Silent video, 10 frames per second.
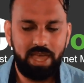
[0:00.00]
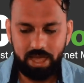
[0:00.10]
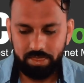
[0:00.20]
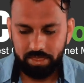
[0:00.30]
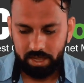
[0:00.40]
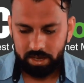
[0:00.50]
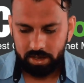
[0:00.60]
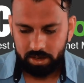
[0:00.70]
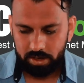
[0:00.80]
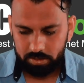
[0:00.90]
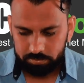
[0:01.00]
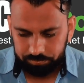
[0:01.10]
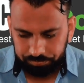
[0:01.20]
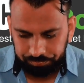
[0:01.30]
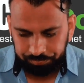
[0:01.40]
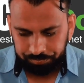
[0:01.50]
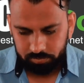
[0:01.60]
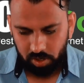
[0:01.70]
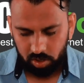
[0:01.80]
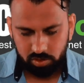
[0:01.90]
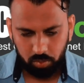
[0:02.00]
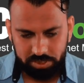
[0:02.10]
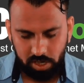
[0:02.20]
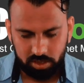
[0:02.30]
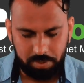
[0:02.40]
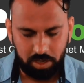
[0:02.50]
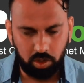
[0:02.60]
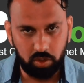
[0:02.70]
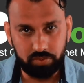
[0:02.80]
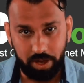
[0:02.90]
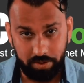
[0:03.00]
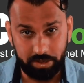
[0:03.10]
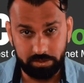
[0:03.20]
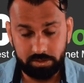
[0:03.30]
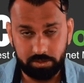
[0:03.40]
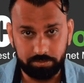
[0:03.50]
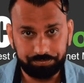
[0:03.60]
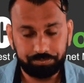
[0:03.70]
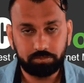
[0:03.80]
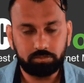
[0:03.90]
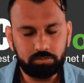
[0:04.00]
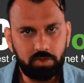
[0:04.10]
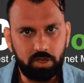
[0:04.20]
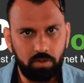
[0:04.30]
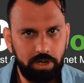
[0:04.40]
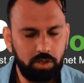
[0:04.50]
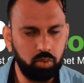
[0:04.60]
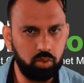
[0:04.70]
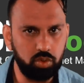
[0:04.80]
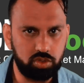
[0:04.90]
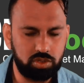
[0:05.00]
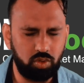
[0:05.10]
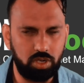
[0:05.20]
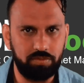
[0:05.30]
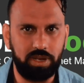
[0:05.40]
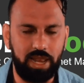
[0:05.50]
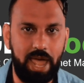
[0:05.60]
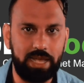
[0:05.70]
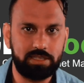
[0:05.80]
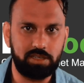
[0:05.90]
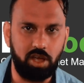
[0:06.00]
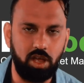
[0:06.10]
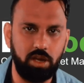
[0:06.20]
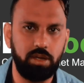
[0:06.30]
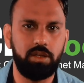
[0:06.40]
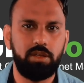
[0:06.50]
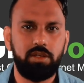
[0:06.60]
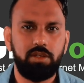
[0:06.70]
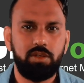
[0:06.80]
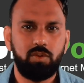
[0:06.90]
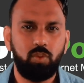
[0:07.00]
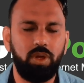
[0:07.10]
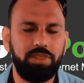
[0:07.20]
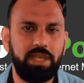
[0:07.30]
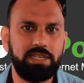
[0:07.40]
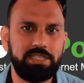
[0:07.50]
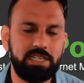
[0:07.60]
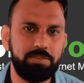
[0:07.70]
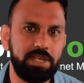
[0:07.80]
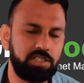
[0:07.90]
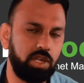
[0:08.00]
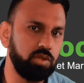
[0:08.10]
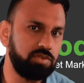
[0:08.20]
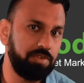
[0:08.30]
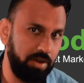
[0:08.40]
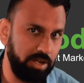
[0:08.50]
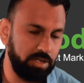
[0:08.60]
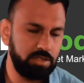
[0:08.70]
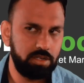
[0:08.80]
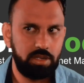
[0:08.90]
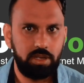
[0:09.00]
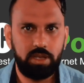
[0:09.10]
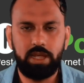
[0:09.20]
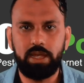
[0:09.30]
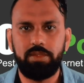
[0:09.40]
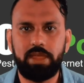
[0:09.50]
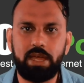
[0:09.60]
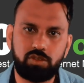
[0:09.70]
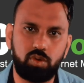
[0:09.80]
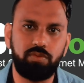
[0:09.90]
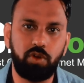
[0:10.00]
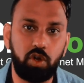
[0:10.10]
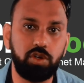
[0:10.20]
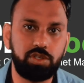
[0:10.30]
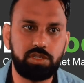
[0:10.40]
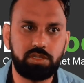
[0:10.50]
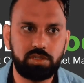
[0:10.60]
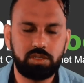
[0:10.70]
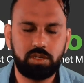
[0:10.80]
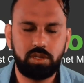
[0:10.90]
And then also we talked about close variants, right? Google's sort of laxed on what they deem as close variant, and that sort of hurts